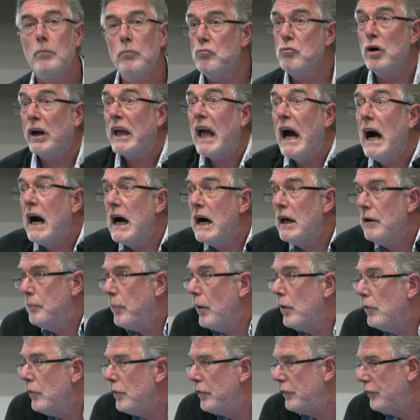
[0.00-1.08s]
regard,
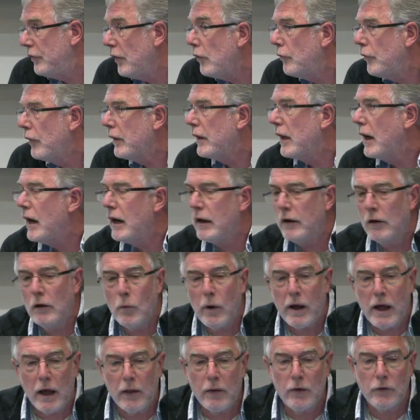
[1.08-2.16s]
both self-regard and the
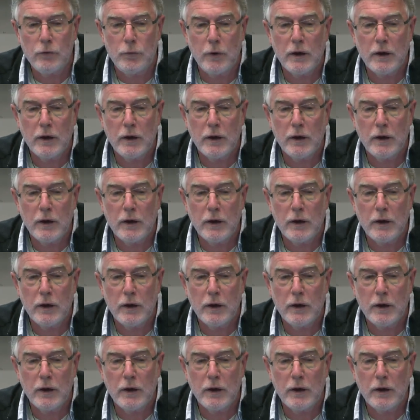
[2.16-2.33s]
way others